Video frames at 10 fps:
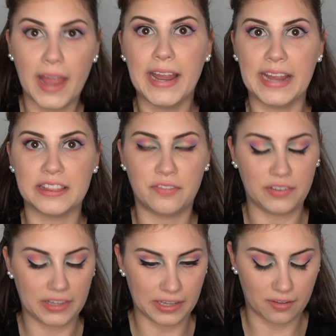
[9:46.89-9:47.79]
I hate the
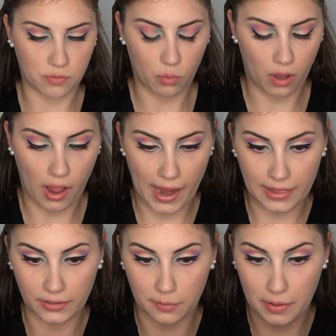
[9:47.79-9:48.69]
feeling of
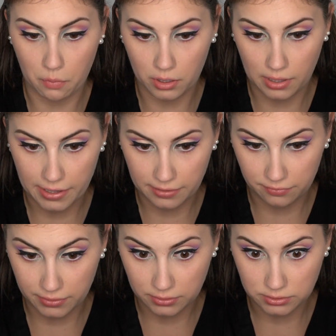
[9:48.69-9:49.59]
eyeliner on my waterline. It
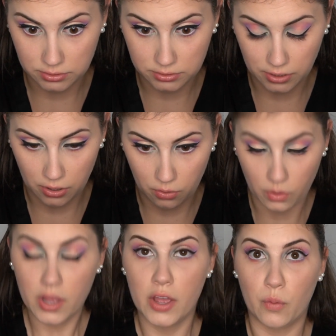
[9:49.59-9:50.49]
feels
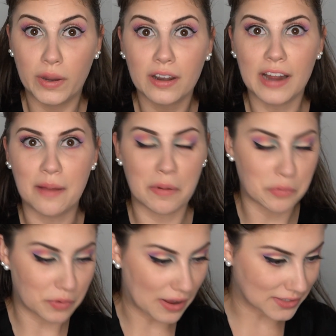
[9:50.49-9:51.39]
so weird. I
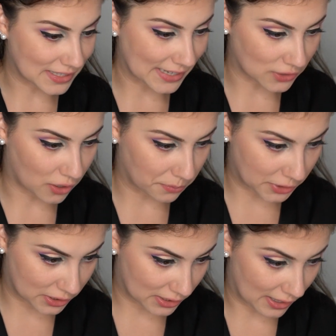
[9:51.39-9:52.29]
remember when I was at dance
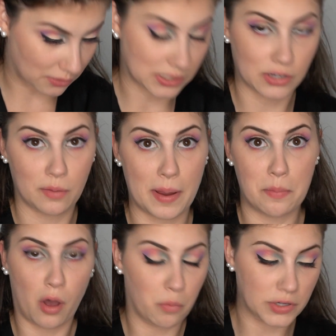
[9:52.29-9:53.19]
competitions when I was little, my
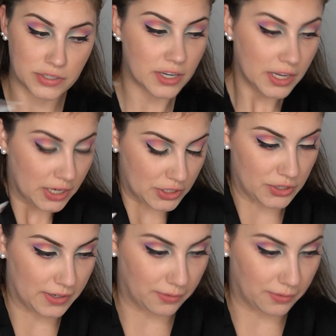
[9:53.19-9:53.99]
mom would do it.